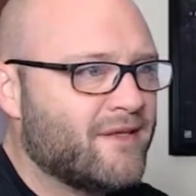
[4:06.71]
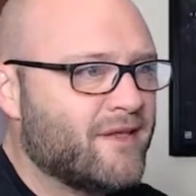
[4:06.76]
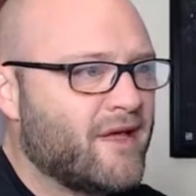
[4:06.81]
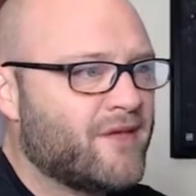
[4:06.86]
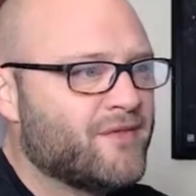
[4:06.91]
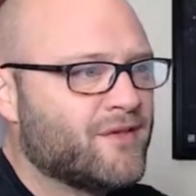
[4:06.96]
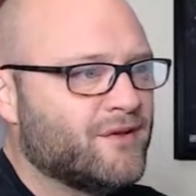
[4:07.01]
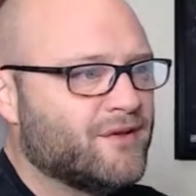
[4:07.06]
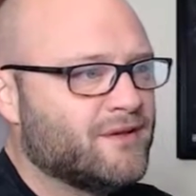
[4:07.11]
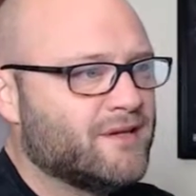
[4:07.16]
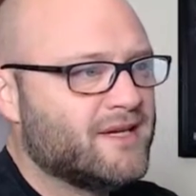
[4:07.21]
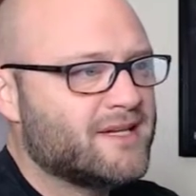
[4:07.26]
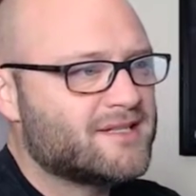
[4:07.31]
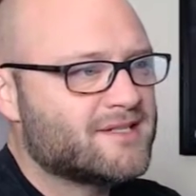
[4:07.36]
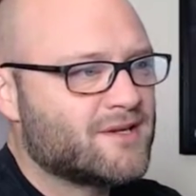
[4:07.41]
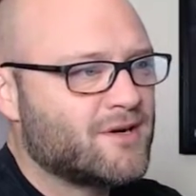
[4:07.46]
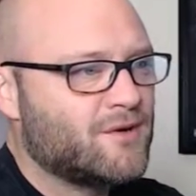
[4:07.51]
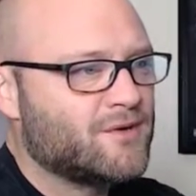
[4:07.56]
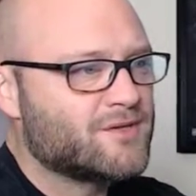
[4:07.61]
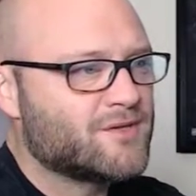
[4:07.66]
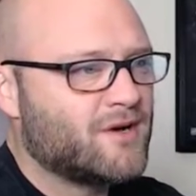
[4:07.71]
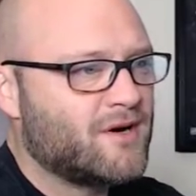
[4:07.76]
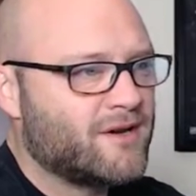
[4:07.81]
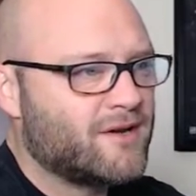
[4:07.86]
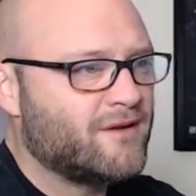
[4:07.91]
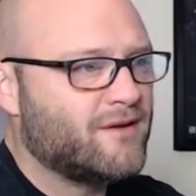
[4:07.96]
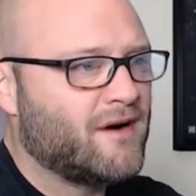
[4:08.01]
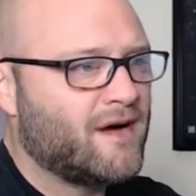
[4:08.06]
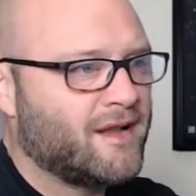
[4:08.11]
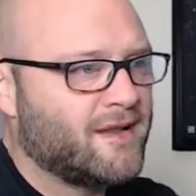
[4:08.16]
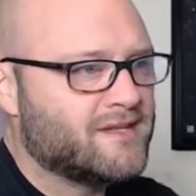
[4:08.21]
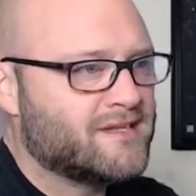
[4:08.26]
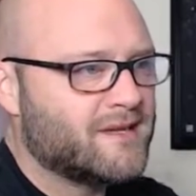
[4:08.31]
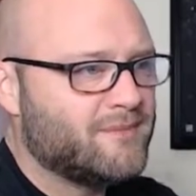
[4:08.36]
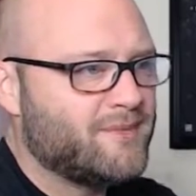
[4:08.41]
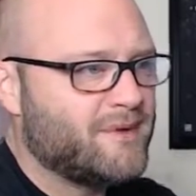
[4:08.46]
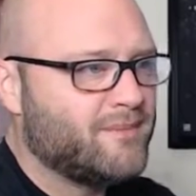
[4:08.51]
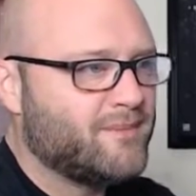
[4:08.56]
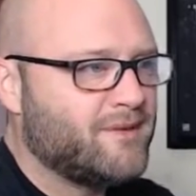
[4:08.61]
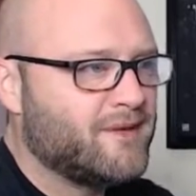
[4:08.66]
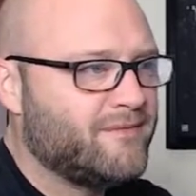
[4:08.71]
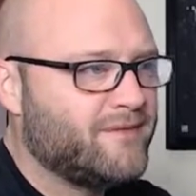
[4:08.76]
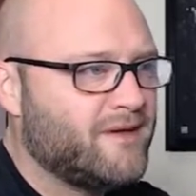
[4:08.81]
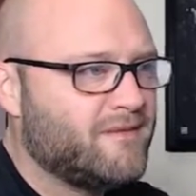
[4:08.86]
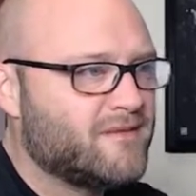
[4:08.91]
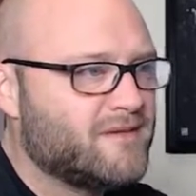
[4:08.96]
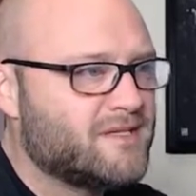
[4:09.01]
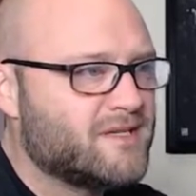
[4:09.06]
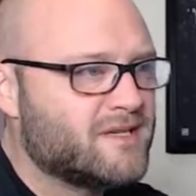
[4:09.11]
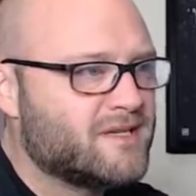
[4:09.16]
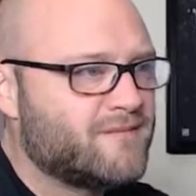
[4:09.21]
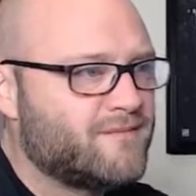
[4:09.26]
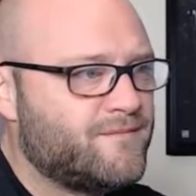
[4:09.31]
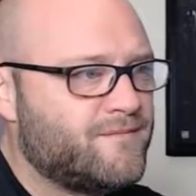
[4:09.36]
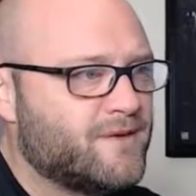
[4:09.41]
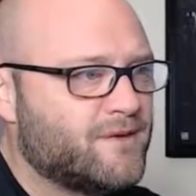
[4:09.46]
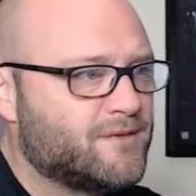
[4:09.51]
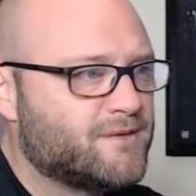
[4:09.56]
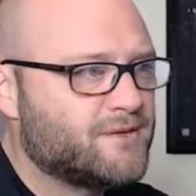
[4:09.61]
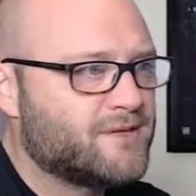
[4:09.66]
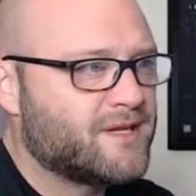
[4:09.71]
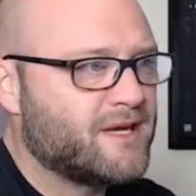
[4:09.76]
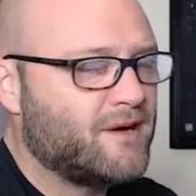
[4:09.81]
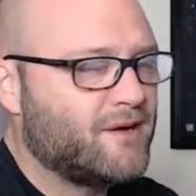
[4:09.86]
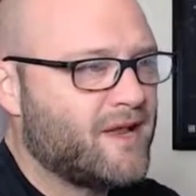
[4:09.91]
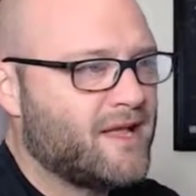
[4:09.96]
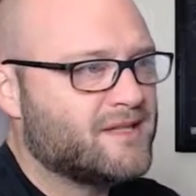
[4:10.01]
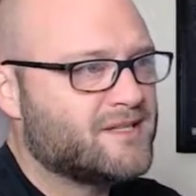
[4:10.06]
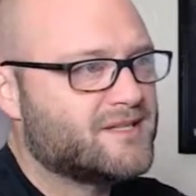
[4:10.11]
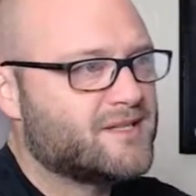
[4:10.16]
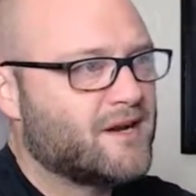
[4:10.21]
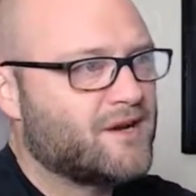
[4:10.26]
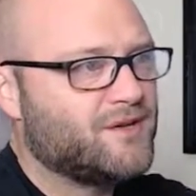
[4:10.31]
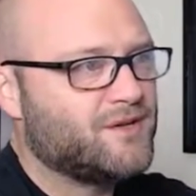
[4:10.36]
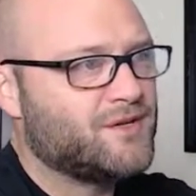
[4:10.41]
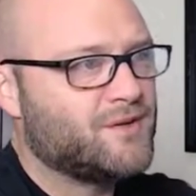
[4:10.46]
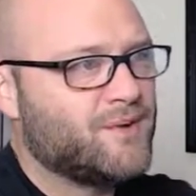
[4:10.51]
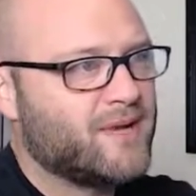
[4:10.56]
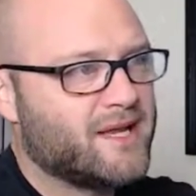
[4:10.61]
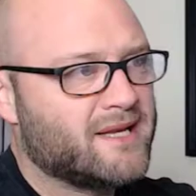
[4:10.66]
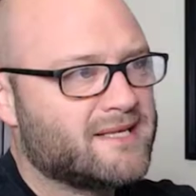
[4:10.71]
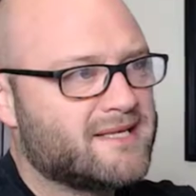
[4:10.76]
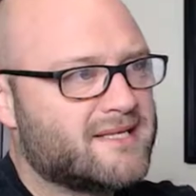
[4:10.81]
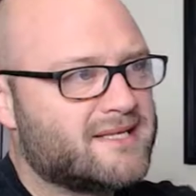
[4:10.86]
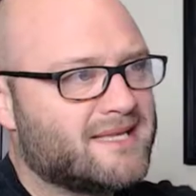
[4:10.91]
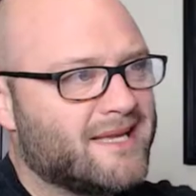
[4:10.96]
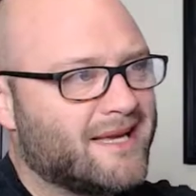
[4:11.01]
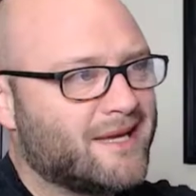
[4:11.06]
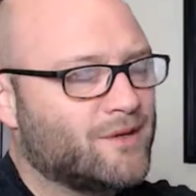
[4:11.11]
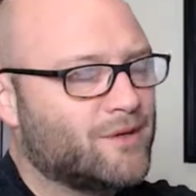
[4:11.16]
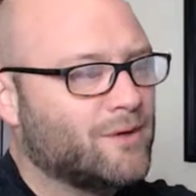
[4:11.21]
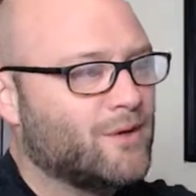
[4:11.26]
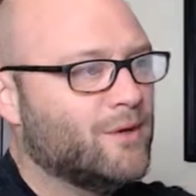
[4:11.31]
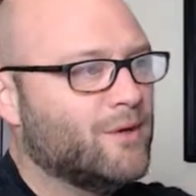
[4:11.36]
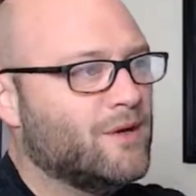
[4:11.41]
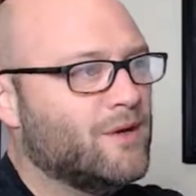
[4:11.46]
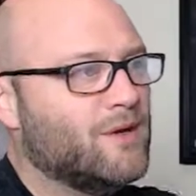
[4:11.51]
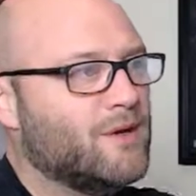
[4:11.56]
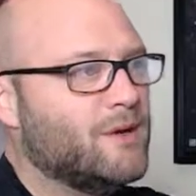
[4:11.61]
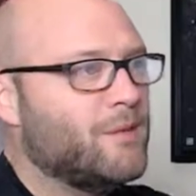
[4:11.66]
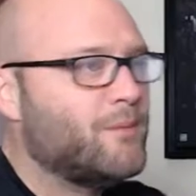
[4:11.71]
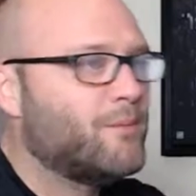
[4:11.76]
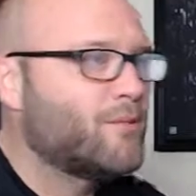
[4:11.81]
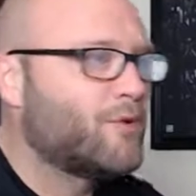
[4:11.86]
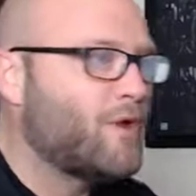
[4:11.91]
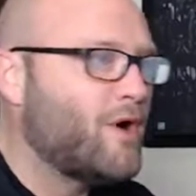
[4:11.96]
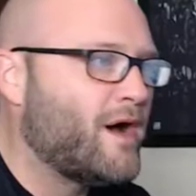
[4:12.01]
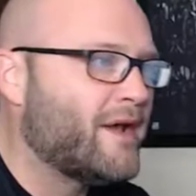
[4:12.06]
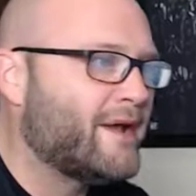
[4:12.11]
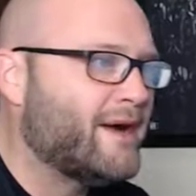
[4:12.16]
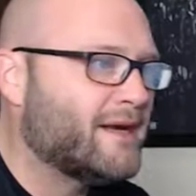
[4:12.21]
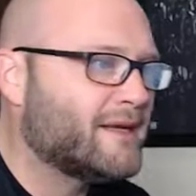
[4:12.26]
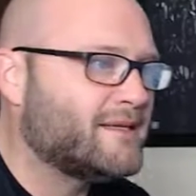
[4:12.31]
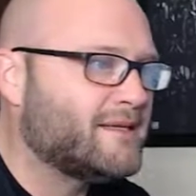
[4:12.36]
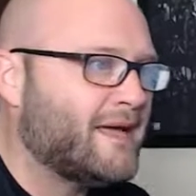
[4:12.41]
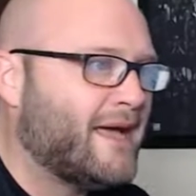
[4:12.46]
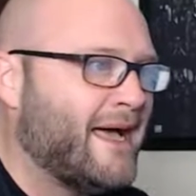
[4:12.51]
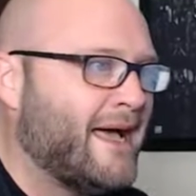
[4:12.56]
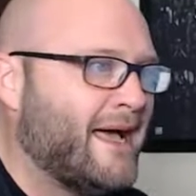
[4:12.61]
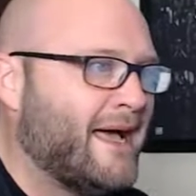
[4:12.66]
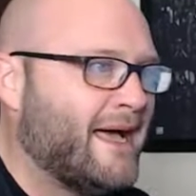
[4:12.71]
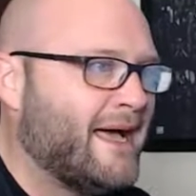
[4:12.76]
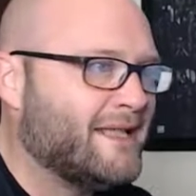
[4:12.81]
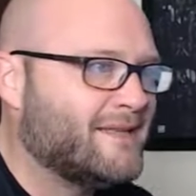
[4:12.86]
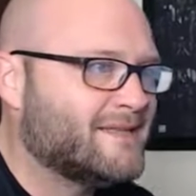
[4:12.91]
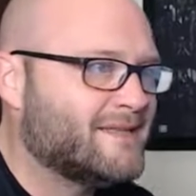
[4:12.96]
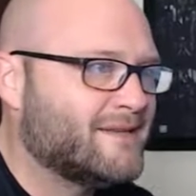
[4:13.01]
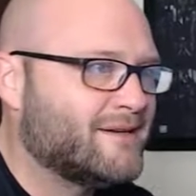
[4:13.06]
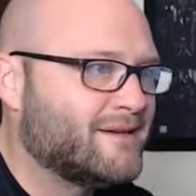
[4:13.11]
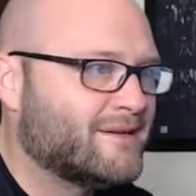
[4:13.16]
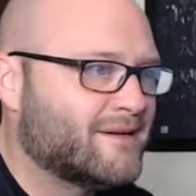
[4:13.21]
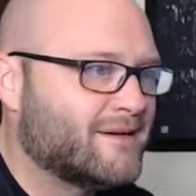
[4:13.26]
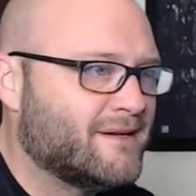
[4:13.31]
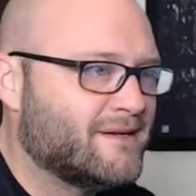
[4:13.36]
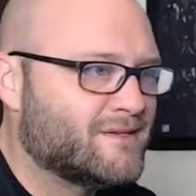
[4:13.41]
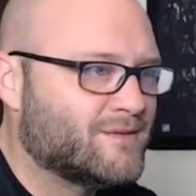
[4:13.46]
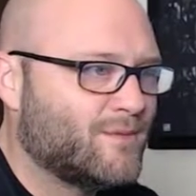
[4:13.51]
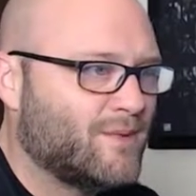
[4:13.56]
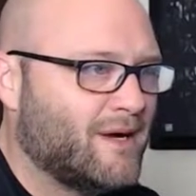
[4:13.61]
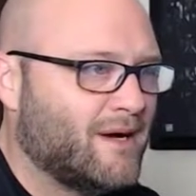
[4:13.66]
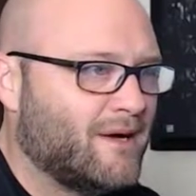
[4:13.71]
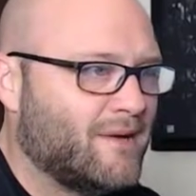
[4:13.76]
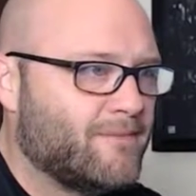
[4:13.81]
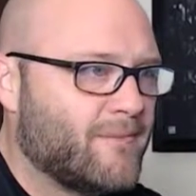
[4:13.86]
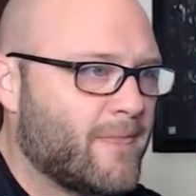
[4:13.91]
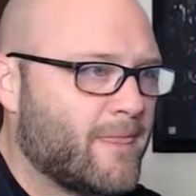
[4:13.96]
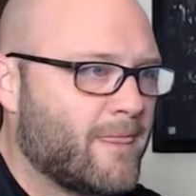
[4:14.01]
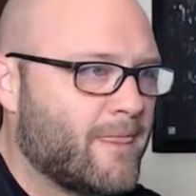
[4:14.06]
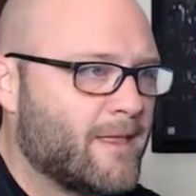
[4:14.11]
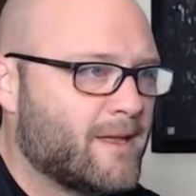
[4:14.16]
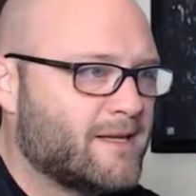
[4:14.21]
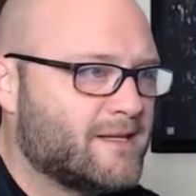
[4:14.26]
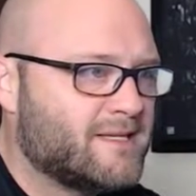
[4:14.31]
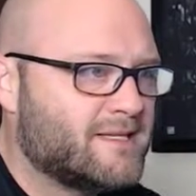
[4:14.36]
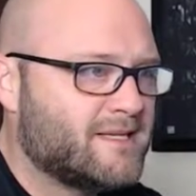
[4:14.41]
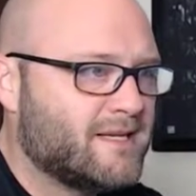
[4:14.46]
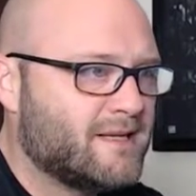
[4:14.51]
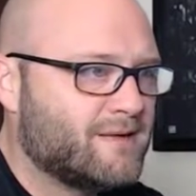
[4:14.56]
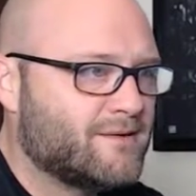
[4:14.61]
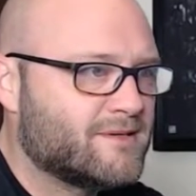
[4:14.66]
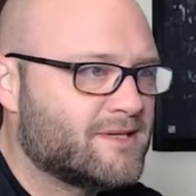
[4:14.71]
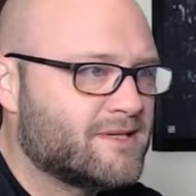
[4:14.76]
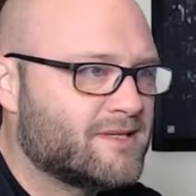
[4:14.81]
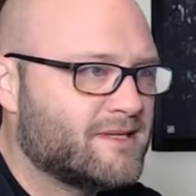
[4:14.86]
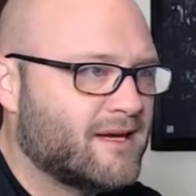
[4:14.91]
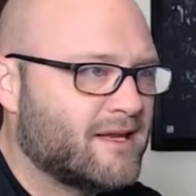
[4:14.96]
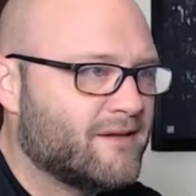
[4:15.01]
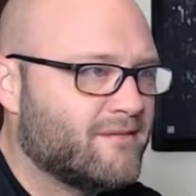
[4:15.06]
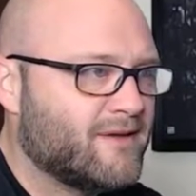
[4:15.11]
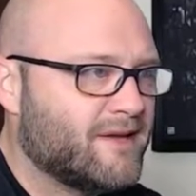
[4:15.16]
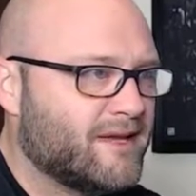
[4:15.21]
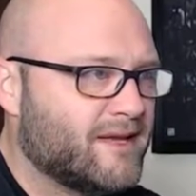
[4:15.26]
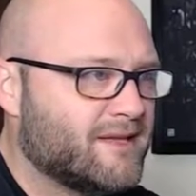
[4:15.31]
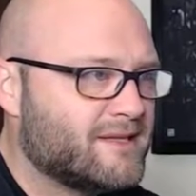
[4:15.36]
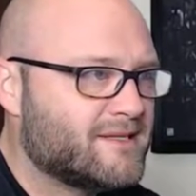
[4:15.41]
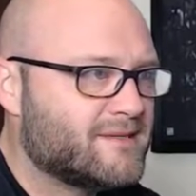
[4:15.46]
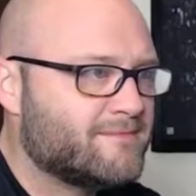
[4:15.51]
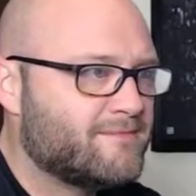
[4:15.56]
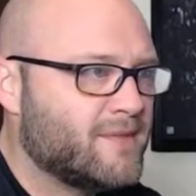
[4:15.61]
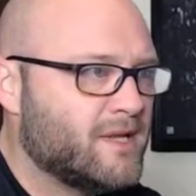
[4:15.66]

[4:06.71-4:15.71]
The list goes on, and some people have even just filtered out and started doing single product ads here as well. And you can see there's a ton of hits.